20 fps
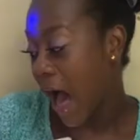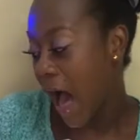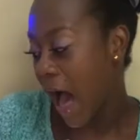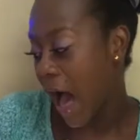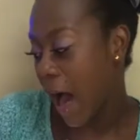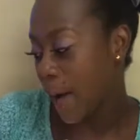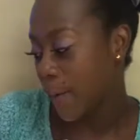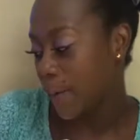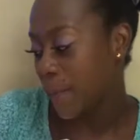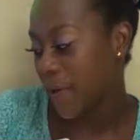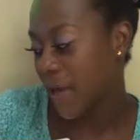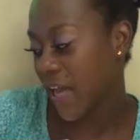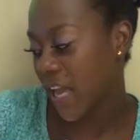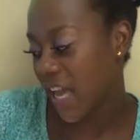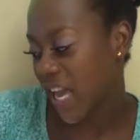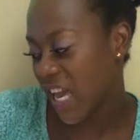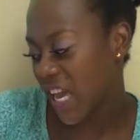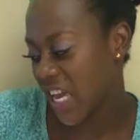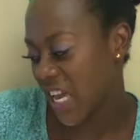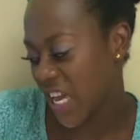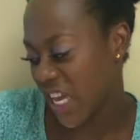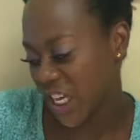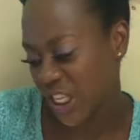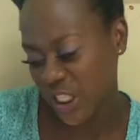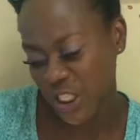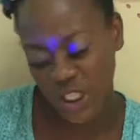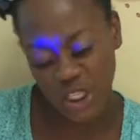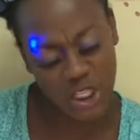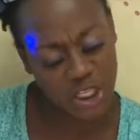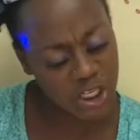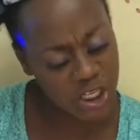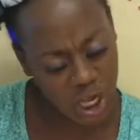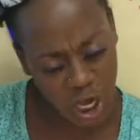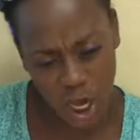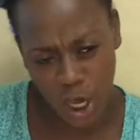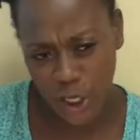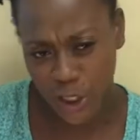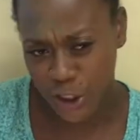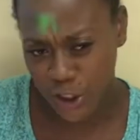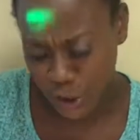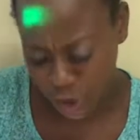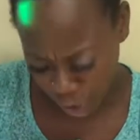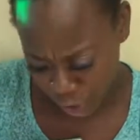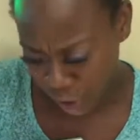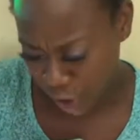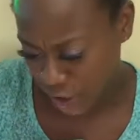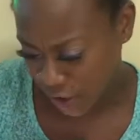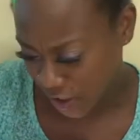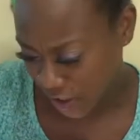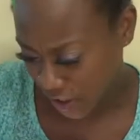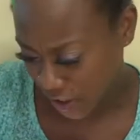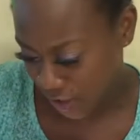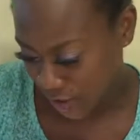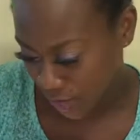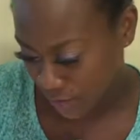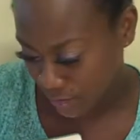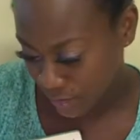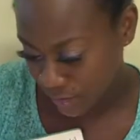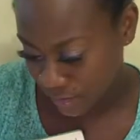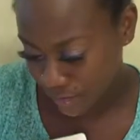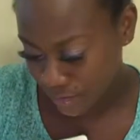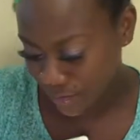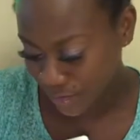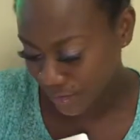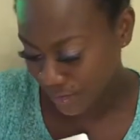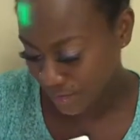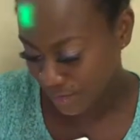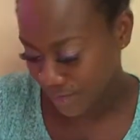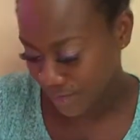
A pig is not dirty. Hmm.